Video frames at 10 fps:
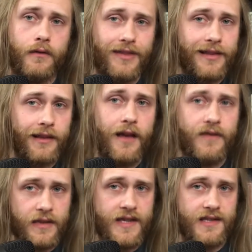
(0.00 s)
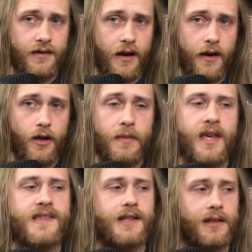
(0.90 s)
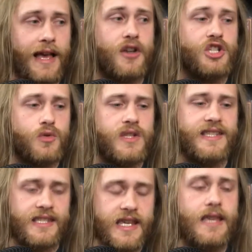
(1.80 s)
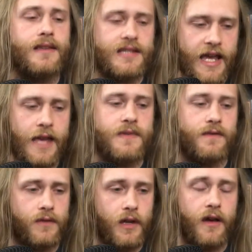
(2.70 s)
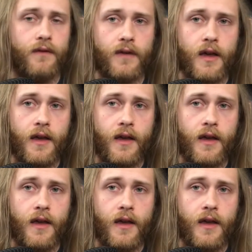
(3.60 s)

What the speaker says: than love in this scenario because it allows you to see the types of love